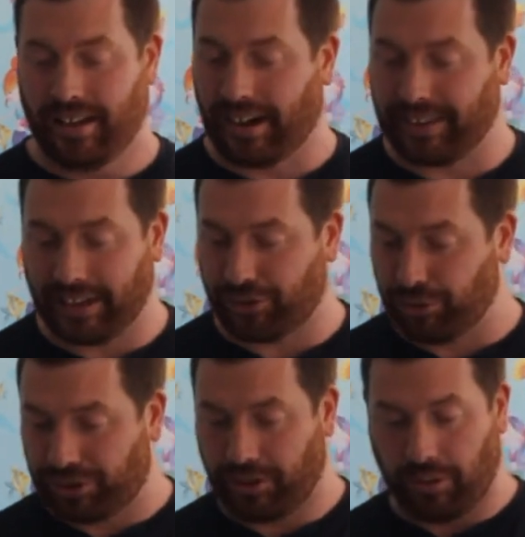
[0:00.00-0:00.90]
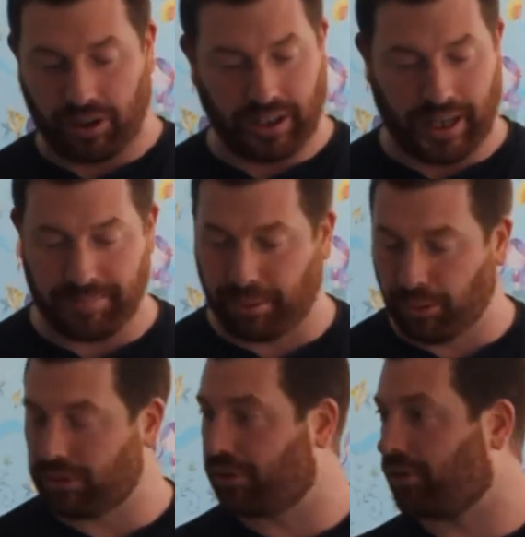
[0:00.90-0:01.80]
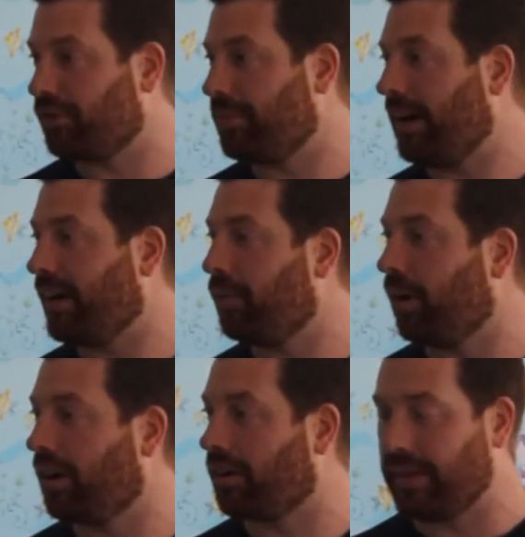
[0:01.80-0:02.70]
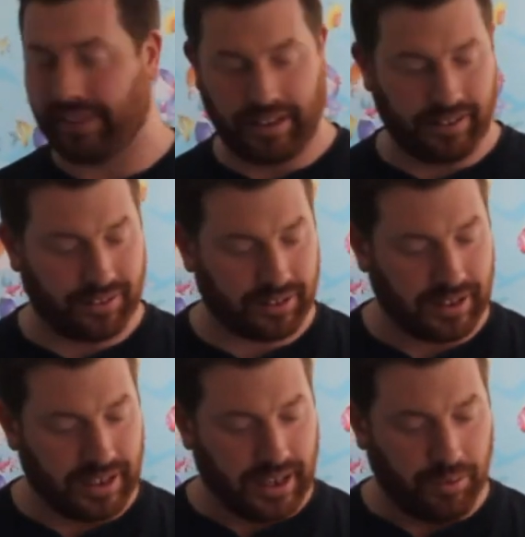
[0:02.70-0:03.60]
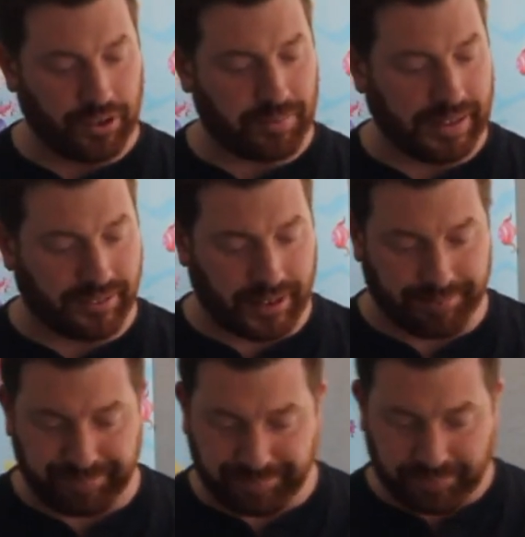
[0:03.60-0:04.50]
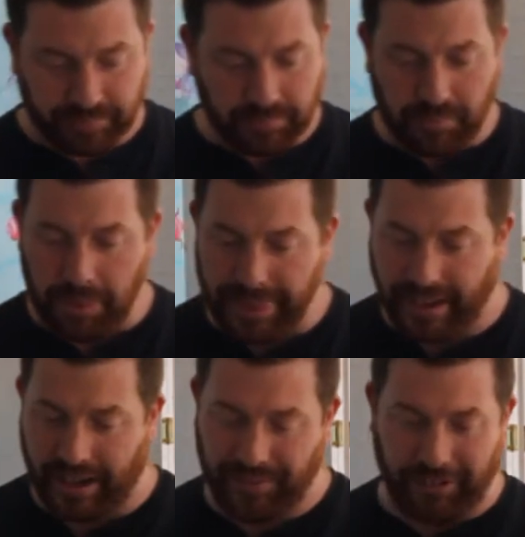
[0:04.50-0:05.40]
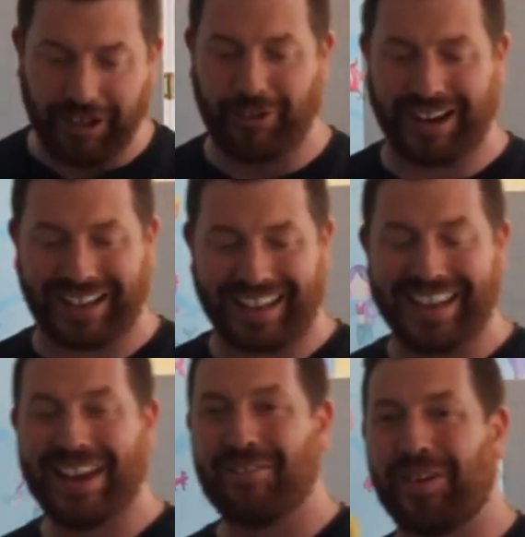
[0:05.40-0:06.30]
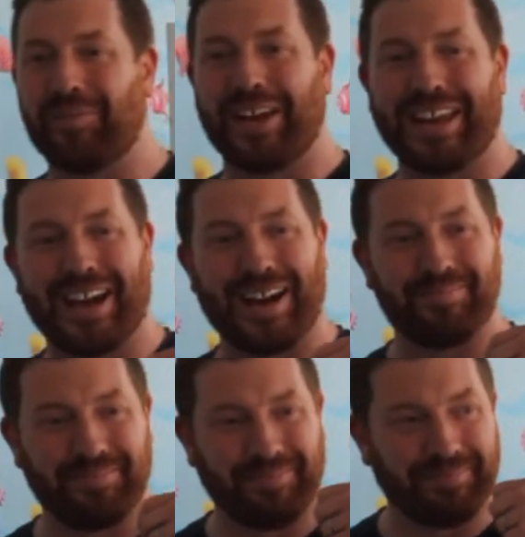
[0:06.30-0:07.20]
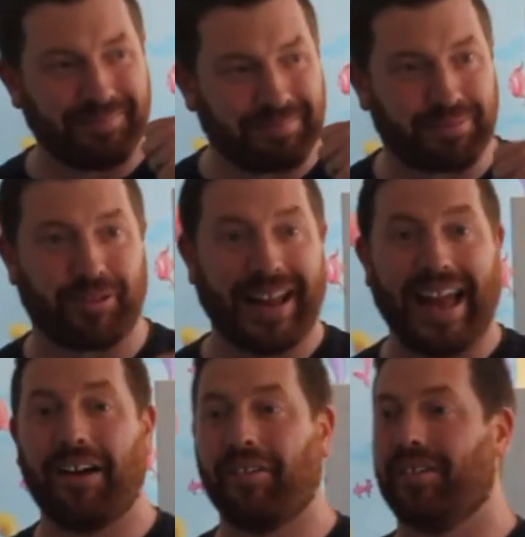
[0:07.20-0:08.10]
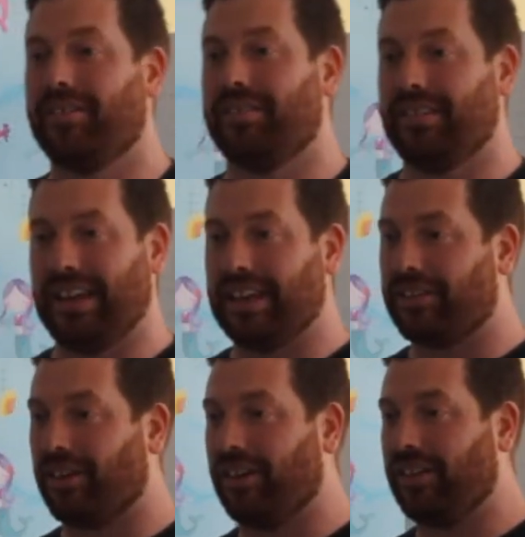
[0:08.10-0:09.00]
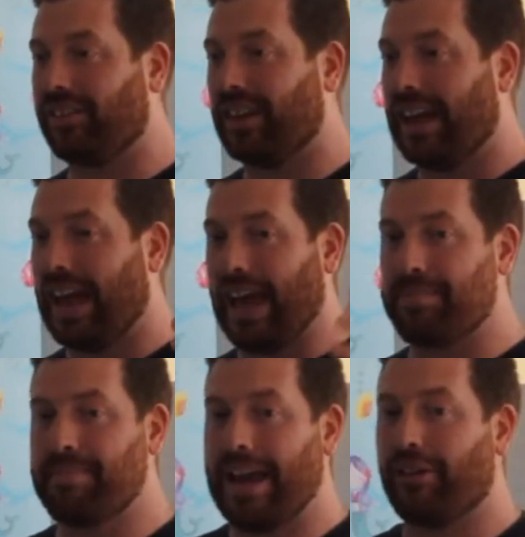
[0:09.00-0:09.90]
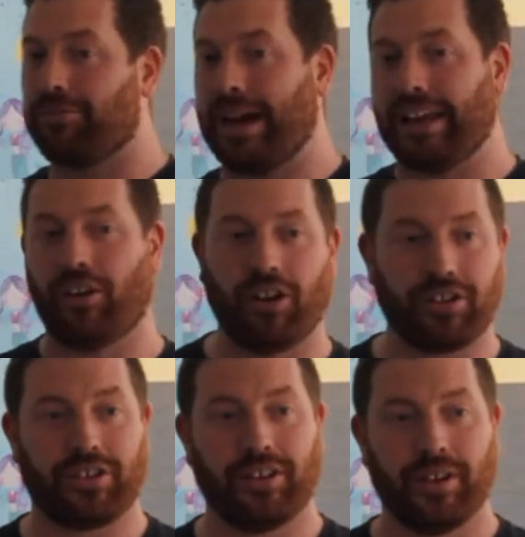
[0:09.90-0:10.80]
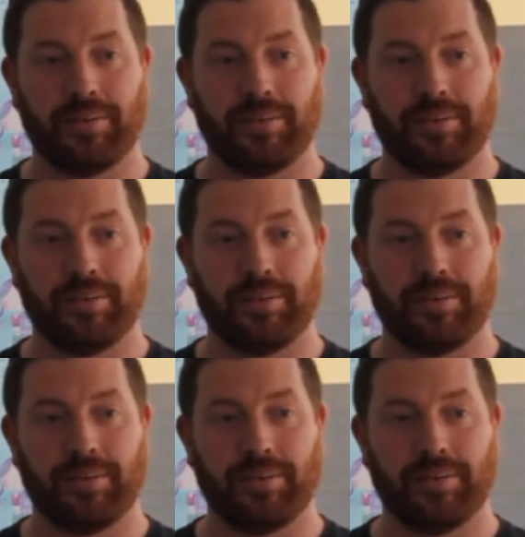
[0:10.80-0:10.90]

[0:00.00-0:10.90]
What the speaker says: I think it's also what Paul talks about in 1 Corinthians, which means that very quickly, when we pray out in tongues, it may or may not